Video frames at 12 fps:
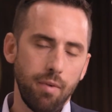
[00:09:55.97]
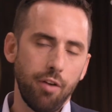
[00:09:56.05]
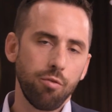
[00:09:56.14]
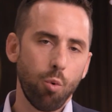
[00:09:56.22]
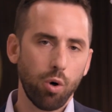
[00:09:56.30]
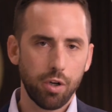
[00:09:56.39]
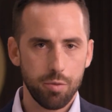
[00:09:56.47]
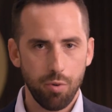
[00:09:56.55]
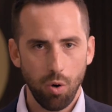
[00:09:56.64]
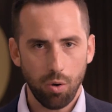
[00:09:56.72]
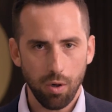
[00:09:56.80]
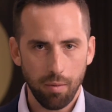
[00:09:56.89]
as a mortgage
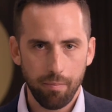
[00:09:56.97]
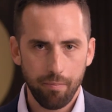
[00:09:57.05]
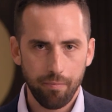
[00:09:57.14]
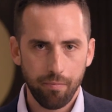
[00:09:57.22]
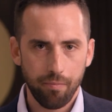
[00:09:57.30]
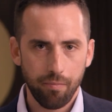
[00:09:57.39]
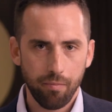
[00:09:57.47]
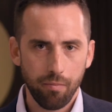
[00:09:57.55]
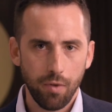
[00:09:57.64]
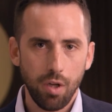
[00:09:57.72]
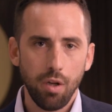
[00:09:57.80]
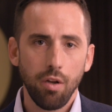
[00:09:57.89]
broker.
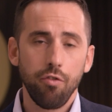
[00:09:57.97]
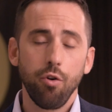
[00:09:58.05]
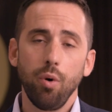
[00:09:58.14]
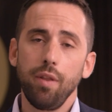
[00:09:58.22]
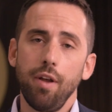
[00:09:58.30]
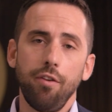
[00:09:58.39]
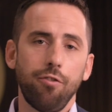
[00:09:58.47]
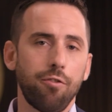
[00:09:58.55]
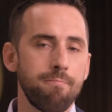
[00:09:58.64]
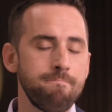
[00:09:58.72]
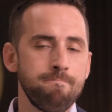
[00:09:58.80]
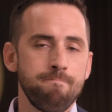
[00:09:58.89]
Doing this